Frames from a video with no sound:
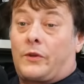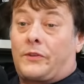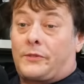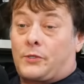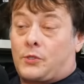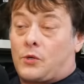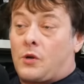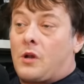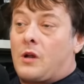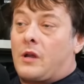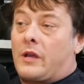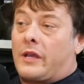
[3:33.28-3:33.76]

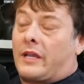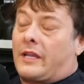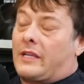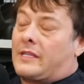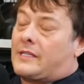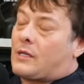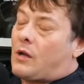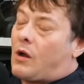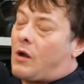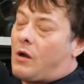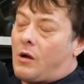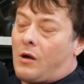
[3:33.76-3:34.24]
Withdrawing.
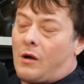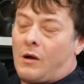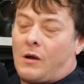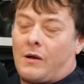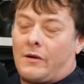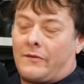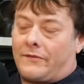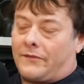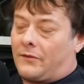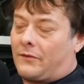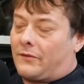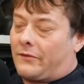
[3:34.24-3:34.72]
It's
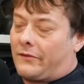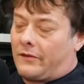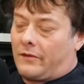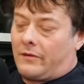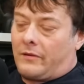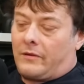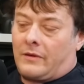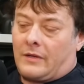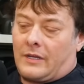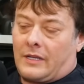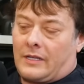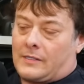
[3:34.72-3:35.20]
awful,
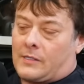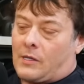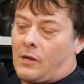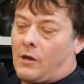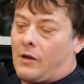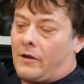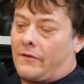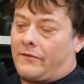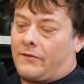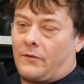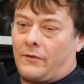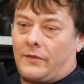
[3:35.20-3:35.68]
dude. It's
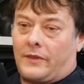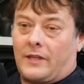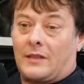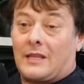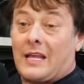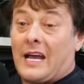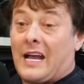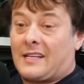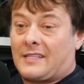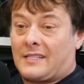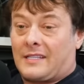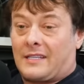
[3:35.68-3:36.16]
awful. And the
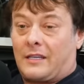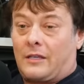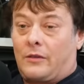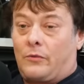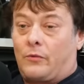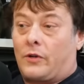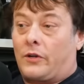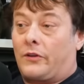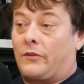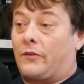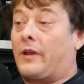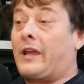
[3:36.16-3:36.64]
last thing
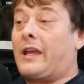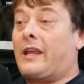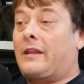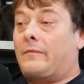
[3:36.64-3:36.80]
you want to do.